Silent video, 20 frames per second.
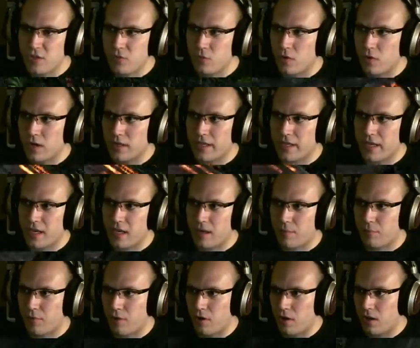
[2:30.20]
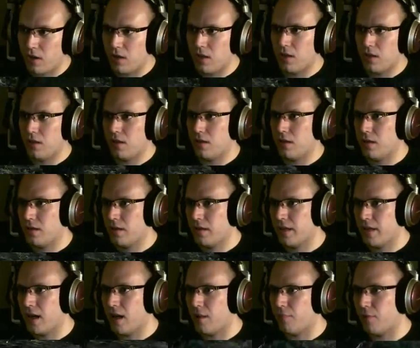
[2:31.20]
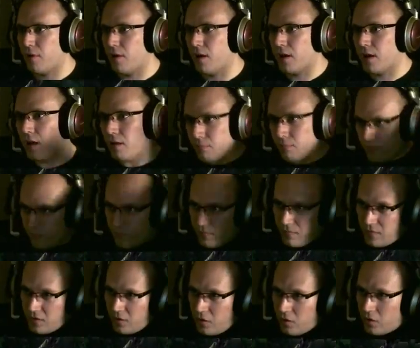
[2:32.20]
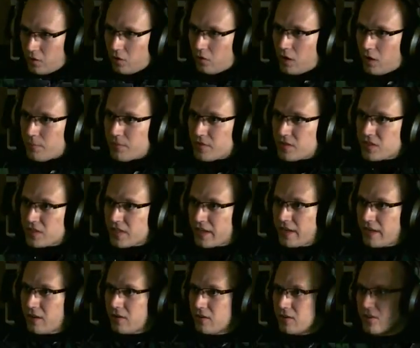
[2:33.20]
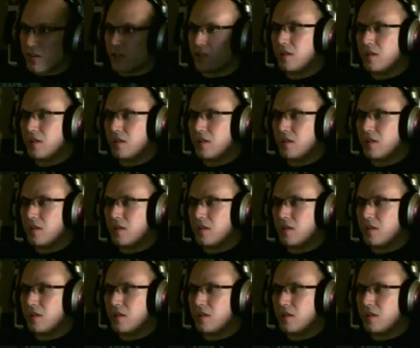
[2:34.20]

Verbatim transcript: want, Capra. Capra, come, don't go up the stairs.